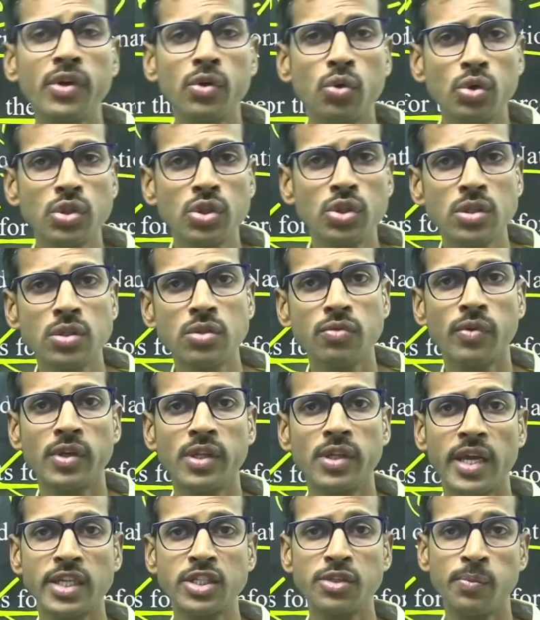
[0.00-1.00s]
questions for the
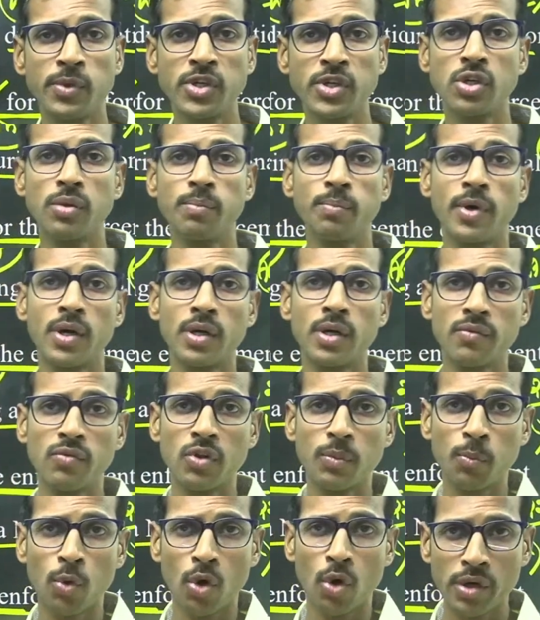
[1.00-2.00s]
explanation part of the
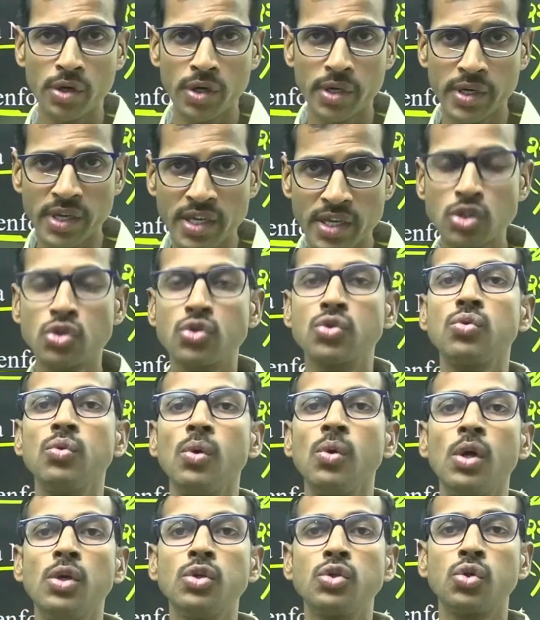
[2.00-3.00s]
Polity test 2.
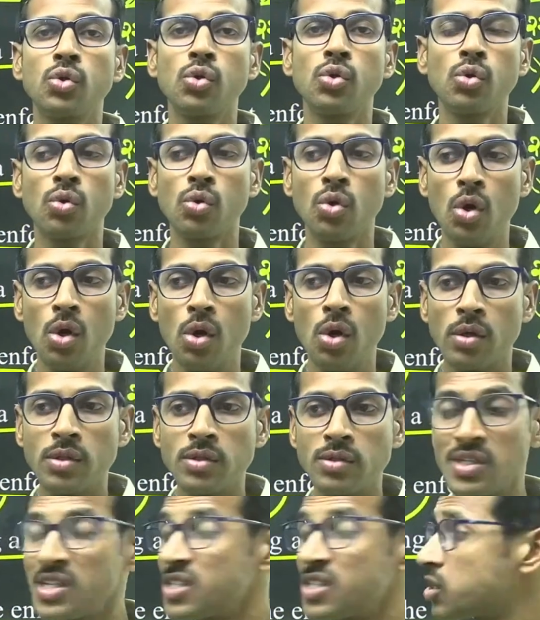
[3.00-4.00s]
So
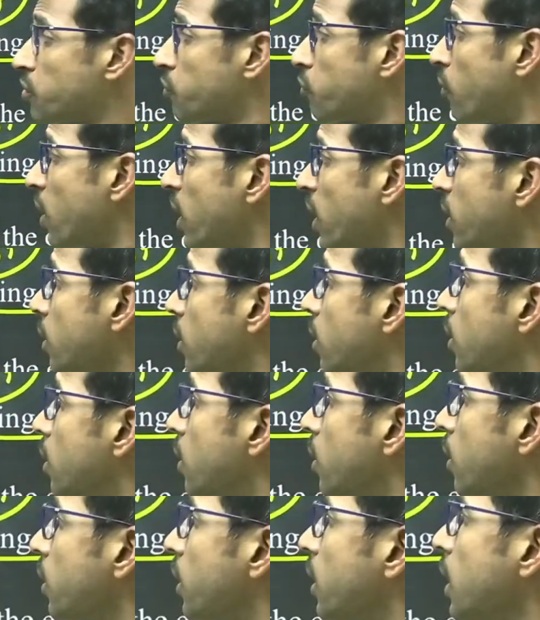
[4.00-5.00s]
just one
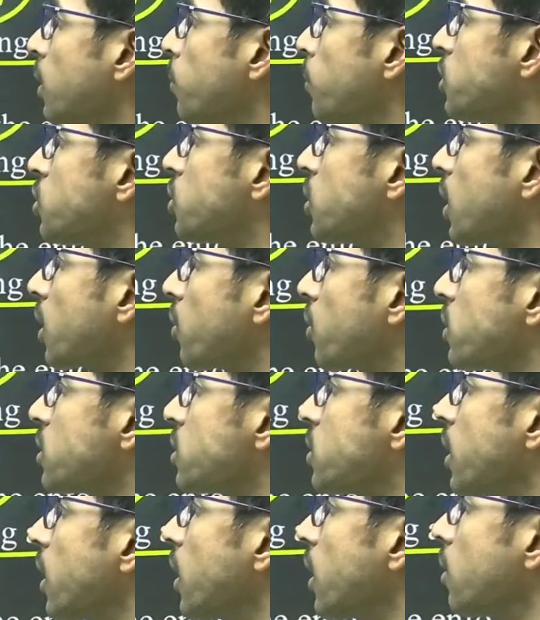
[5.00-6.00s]
key mistake was
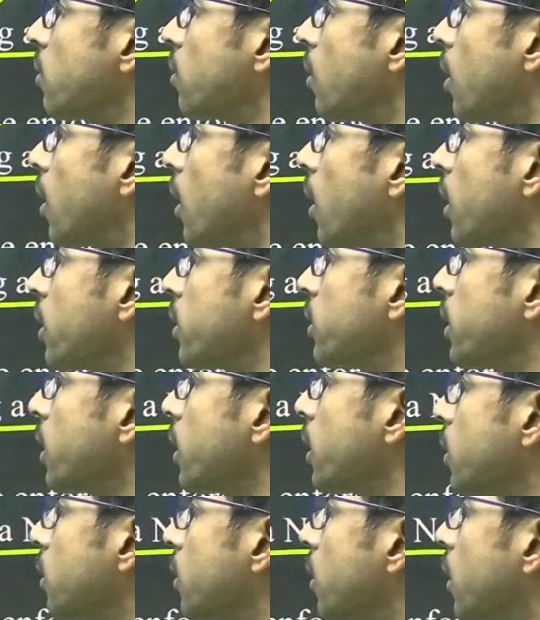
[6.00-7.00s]
there. I think
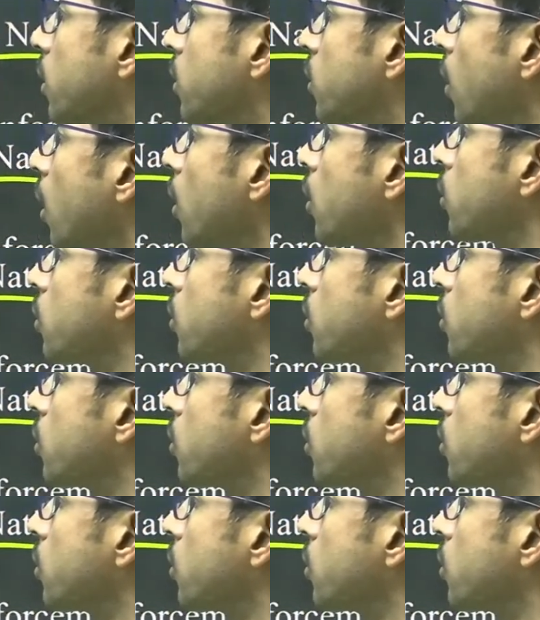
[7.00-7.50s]
the third